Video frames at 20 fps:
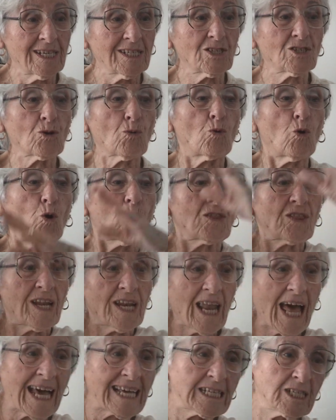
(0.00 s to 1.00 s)
So all the
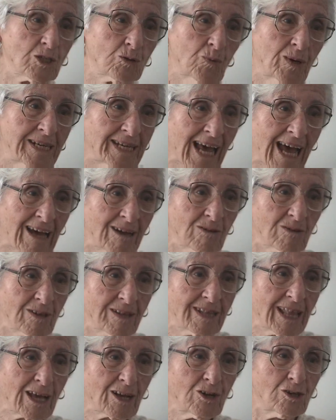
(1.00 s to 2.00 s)
lights went out
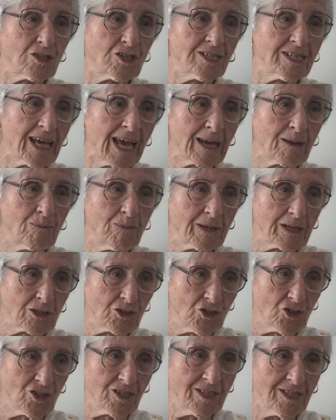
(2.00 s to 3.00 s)
and they couldn't take
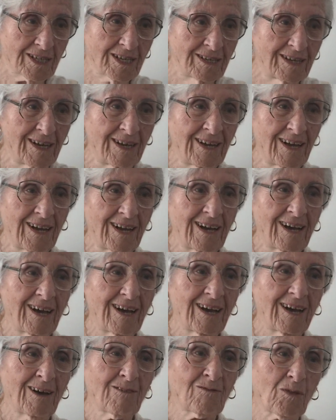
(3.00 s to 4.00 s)
pictures
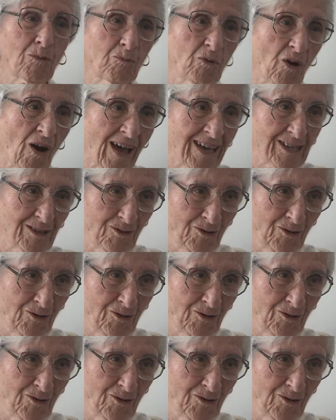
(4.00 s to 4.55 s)
of the bride.